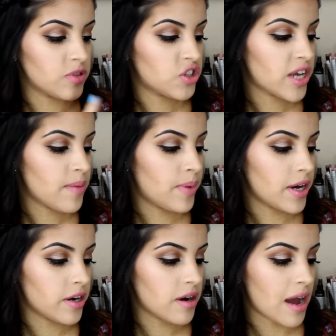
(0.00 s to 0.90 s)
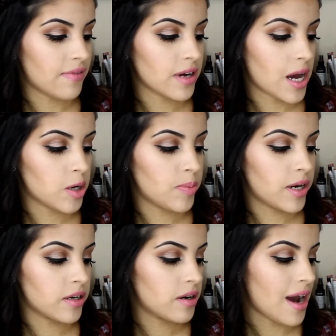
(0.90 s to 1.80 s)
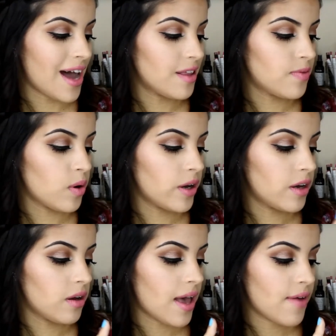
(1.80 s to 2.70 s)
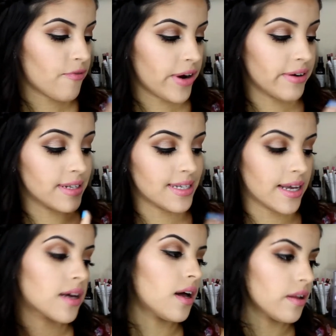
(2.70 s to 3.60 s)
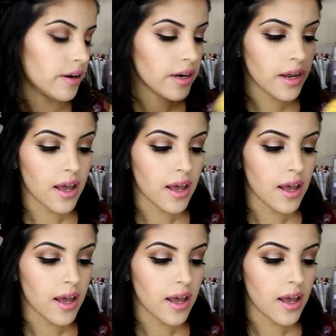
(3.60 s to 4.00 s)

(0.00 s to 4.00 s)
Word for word: Shea butter, avocado butter, olive oil, fragrance, and color.